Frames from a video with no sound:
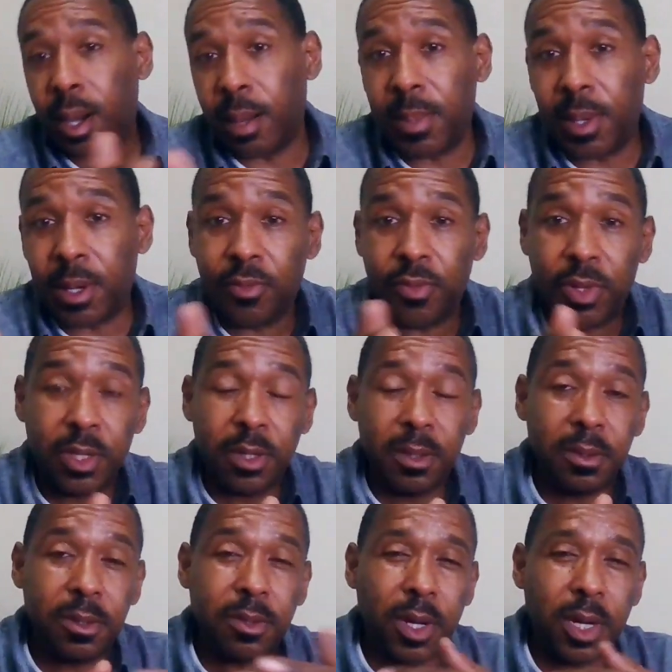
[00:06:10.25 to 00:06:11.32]
about
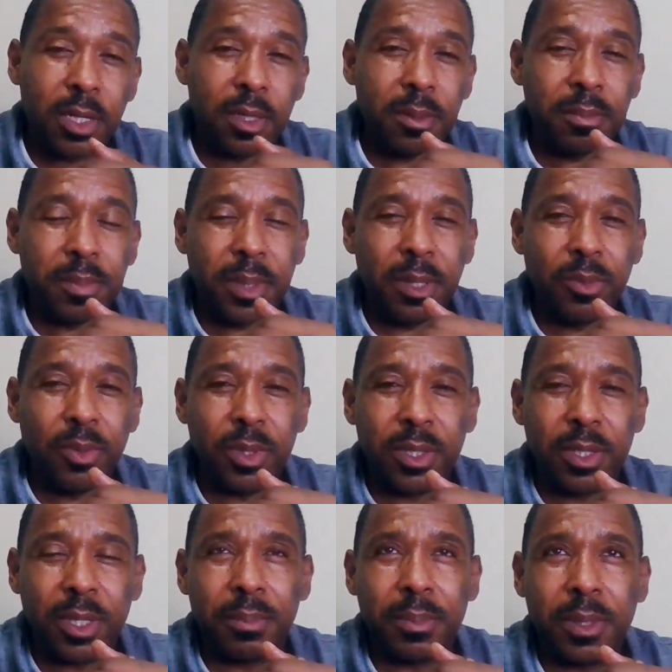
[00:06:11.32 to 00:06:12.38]
really trying to be
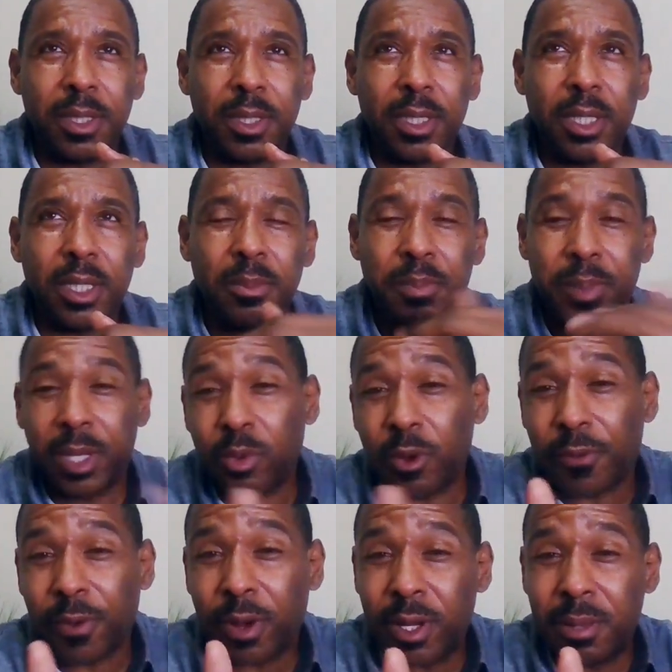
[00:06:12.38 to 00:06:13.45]

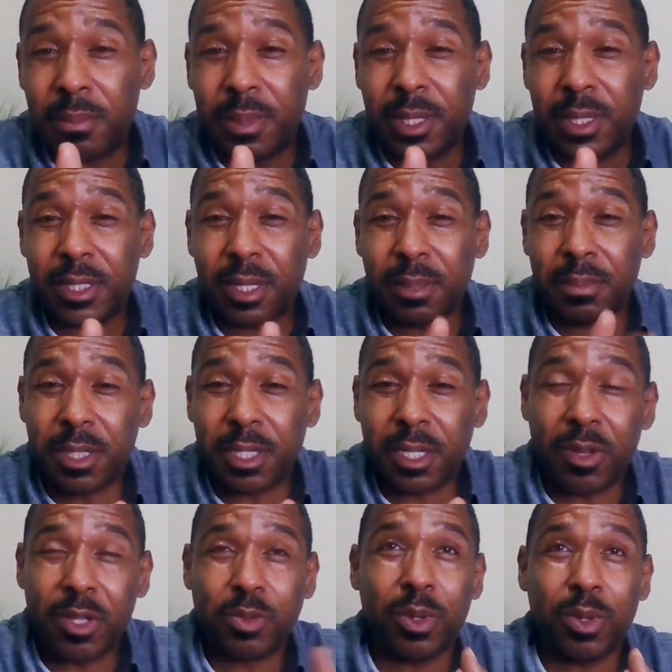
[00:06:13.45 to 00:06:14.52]
with her and being something
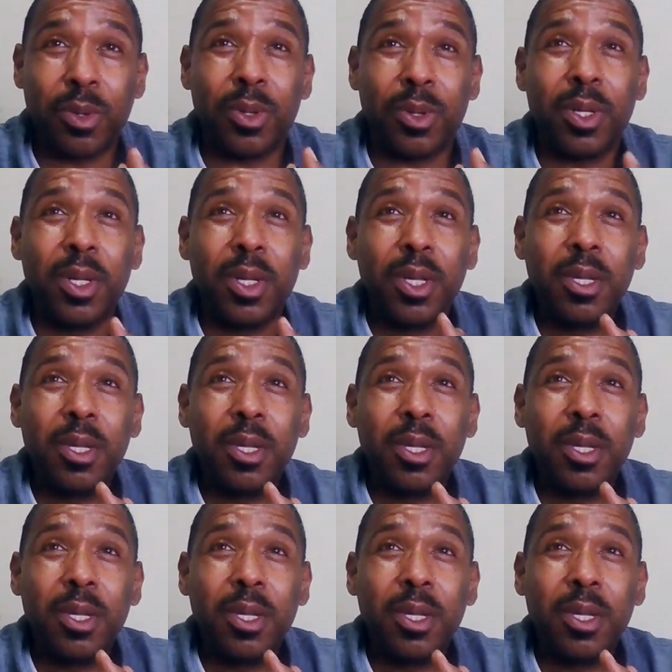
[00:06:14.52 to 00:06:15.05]
serious with her,